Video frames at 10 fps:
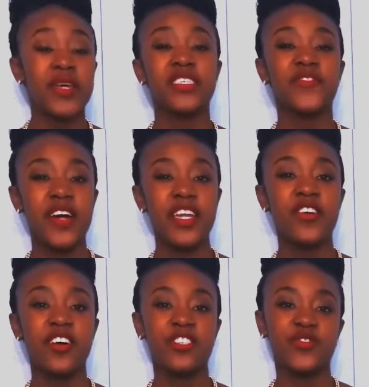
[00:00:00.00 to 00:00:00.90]
because
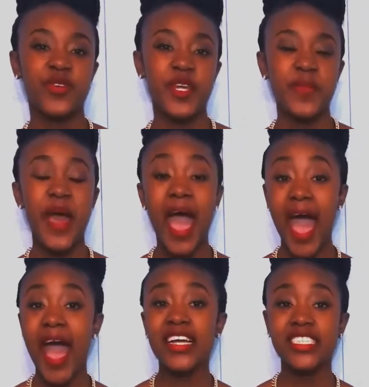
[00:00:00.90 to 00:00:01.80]
finding our dream
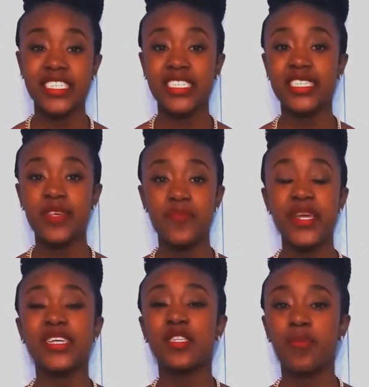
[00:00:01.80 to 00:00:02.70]
action is the
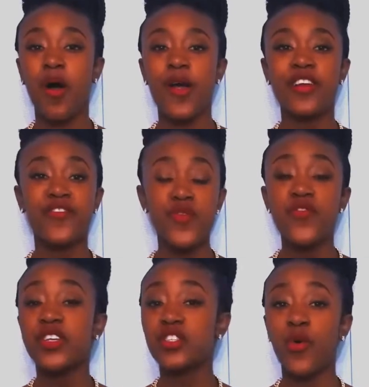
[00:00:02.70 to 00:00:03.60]
biggest part of
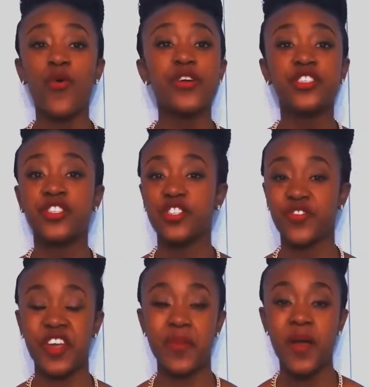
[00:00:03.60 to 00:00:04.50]
moving towards your
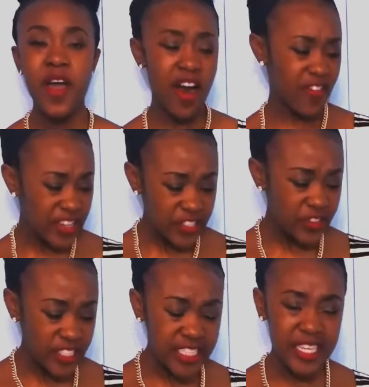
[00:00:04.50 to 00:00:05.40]
dream, or else
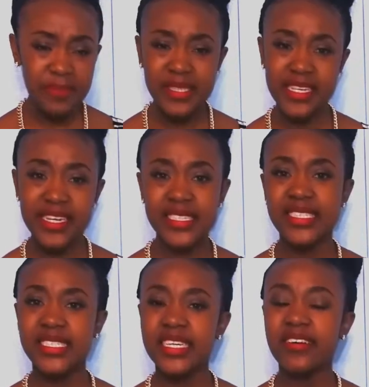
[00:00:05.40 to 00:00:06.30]
you'll just keep sitting
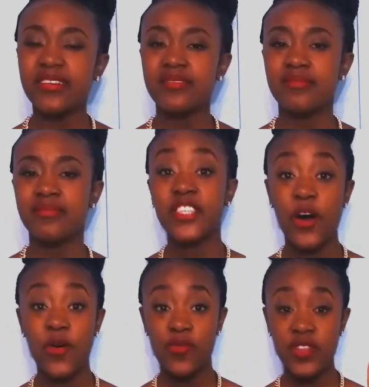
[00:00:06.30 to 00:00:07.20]
still.
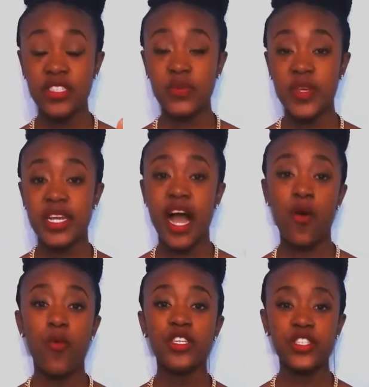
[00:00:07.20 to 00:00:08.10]
So this week,
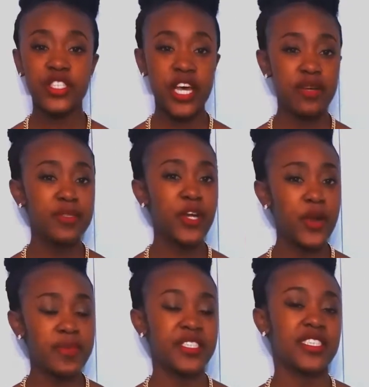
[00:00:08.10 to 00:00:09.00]
I want you to
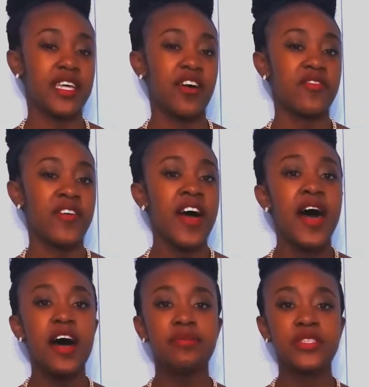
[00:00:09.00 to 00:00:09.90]
observe yourself.
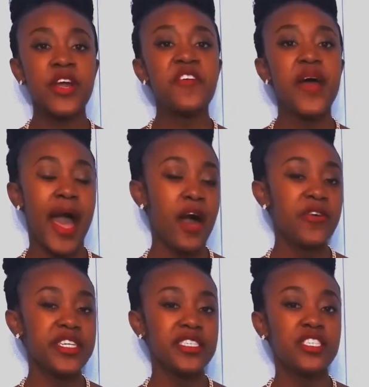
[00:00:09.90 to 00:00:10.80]
Observe
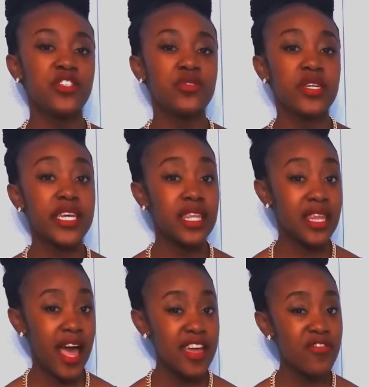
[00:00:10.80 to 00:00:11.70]
how it is that you look
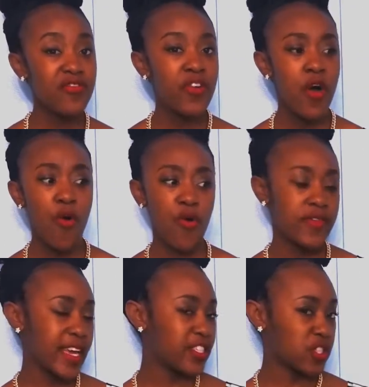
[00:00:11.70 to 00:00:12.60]
at life,
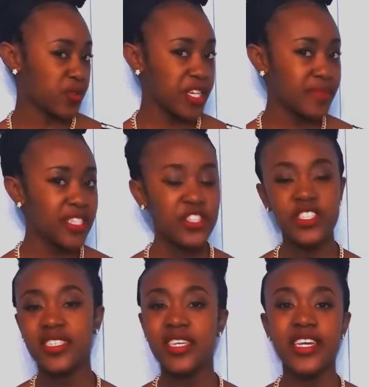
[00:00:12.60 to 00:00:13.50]
or that dream that
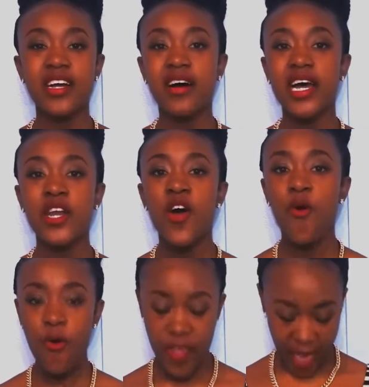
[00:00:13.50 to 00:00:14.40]
you're sitting on,
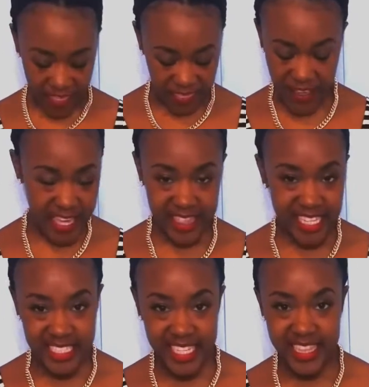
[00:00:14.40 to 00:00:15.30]
or that
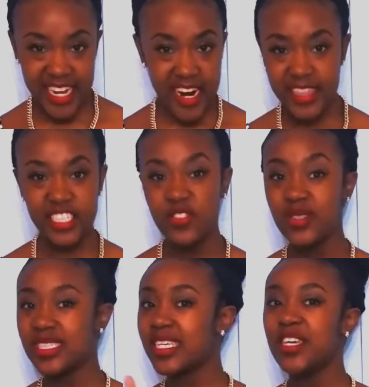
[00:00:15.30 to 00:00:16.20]
thing that's in there that
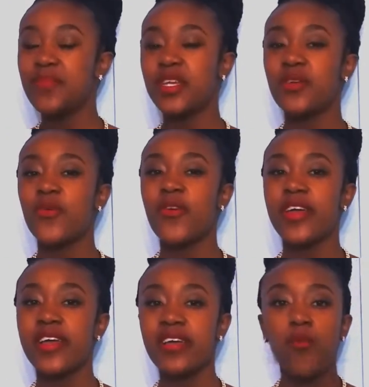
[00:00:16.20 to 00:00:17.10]
you just keep
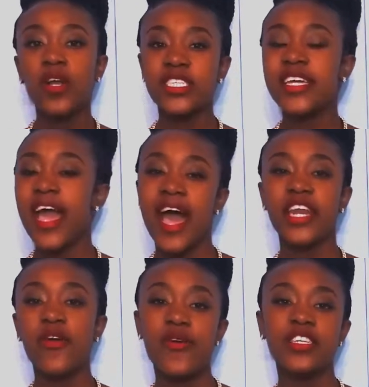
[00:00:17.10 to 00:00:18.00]
ignoring. Which
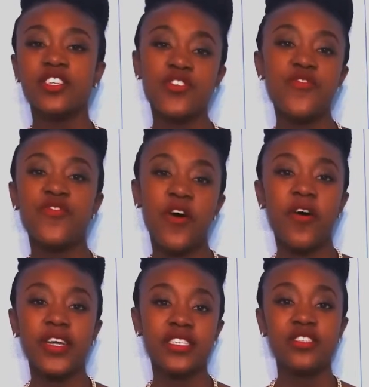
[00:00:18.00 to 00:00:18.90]
category do you
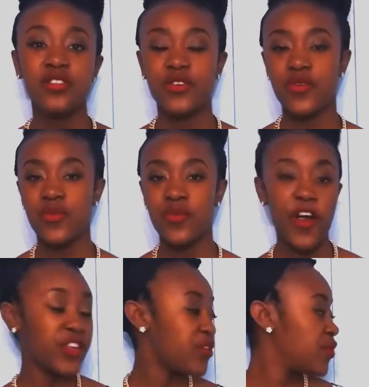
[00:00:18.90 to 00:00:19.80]
fall into?
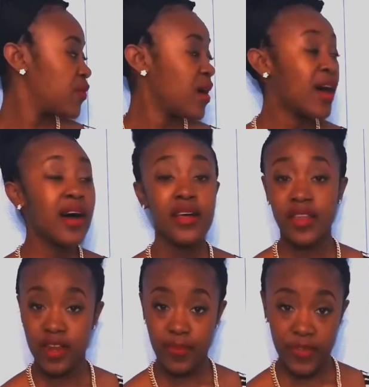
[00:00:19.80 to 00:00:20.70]
Are you
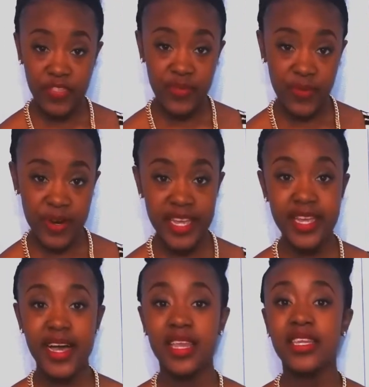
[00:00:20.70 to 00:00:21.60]
number
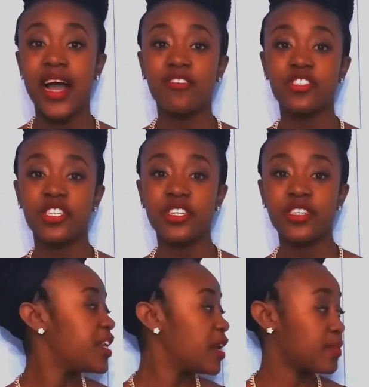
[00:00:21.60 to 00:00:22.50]
3, a
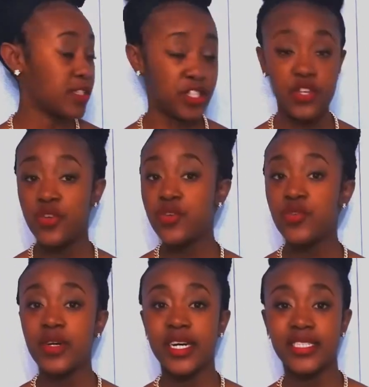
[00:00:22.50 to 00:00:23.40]
lounger, number
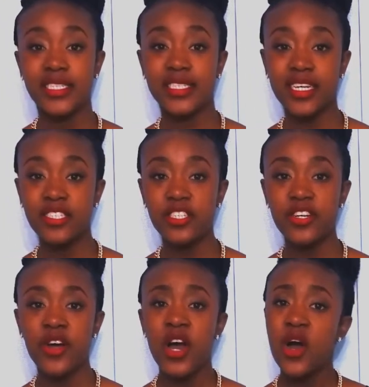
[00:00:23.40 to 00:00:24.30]
2, a
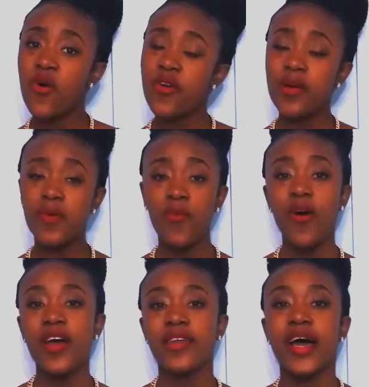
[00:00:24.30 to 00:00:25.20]
descender, or number
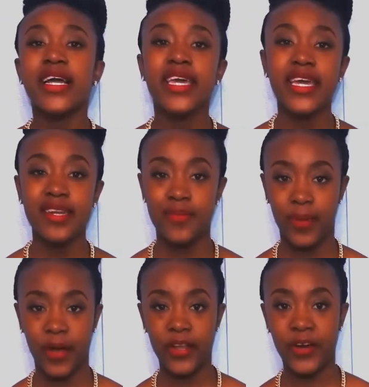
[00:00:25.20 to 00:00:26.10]
1, a
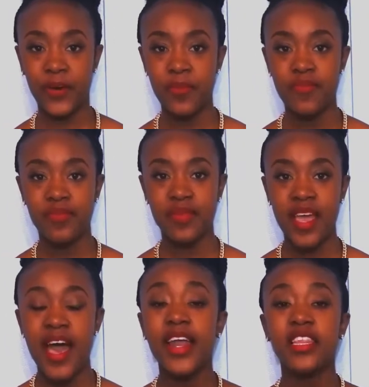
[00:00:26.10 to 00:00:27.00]
cannonballer?
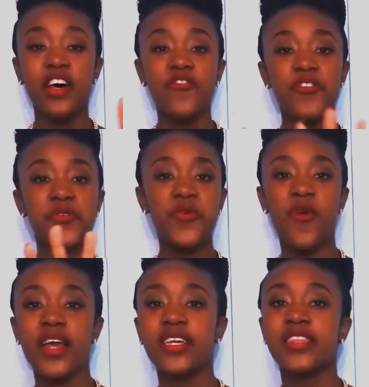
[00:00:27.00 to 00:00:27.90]
And I'd love for you to
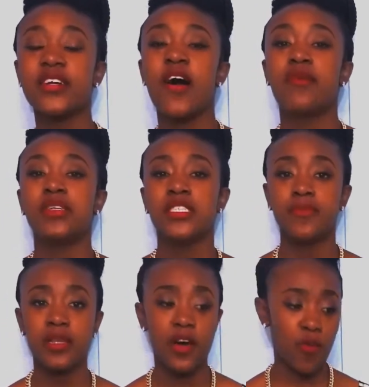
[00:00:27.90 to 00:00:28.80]
write in the comments
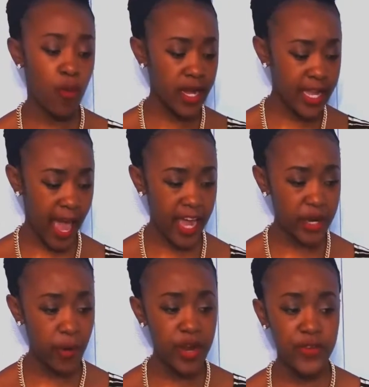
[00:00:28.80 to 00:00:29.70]
below what
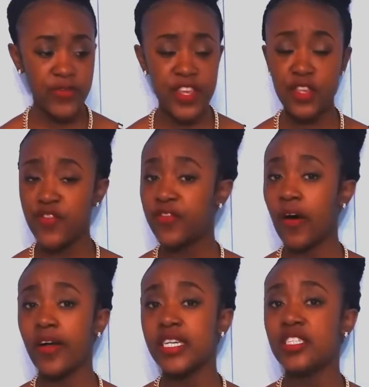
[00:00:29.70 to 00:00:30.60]
category you think you
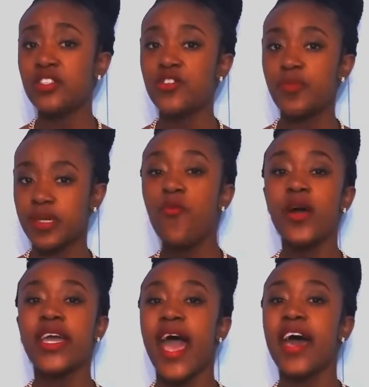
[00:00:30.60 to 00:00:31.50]
fall into
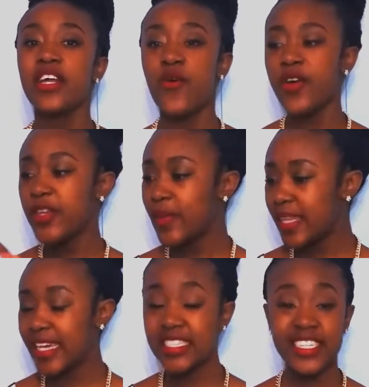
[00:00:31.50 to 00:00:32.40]
and what category you
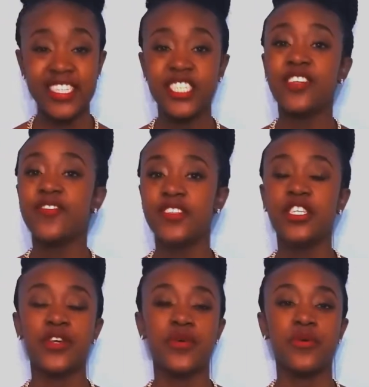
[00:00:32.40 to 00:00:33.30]
would like to
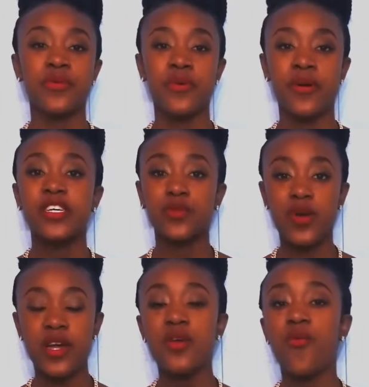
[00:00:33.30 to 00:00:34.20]
shift to, because
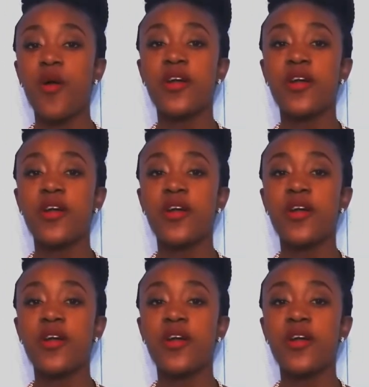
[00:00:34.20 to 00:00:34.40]
we're gonna